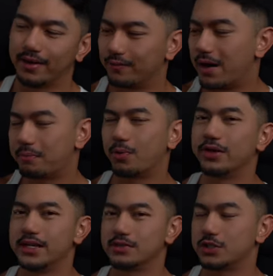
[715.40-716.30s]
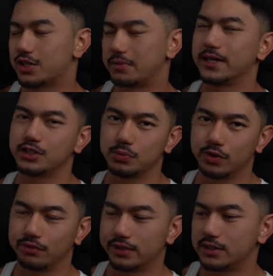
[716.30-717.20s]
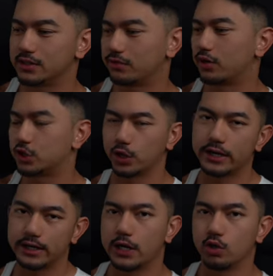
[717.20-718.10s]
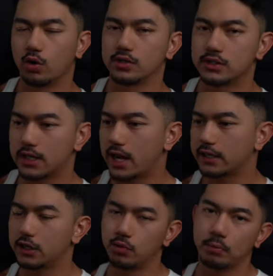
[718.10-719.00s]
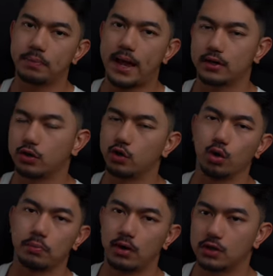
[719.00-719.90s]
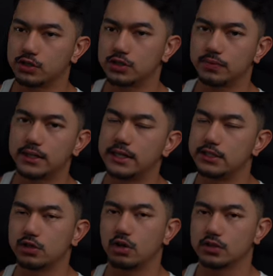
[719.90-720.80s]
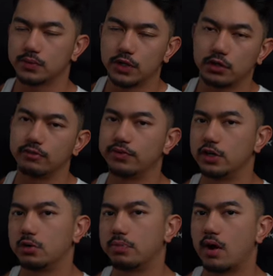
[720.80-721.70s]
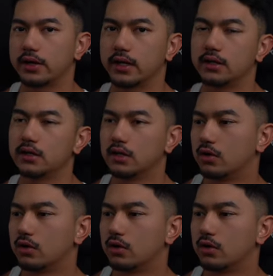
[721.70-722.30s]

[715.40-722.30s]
But my point is, we try to make it super convenient. So if you're a tradie and you're on site, you know, we'll pack granola bars or something easy to go, something you can fit in your pocket.